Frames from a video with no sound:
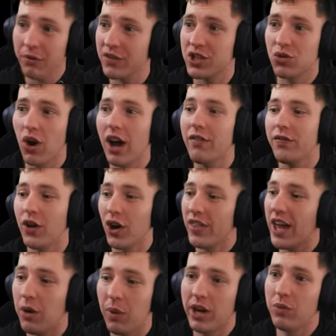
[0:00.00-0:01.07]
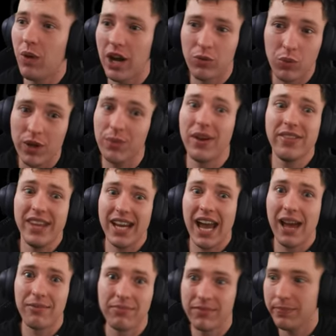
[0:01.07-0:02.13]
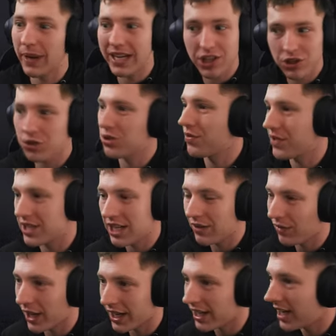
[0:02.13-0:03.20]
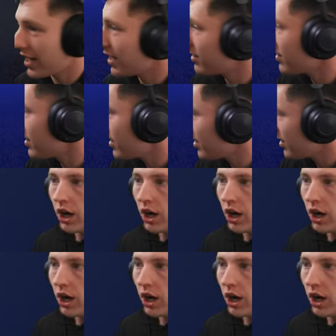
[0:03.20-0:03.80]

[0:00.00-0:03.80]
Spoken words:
that with his right foot in that 1-on-1, we win the game. But he shoots with his left like an idiot.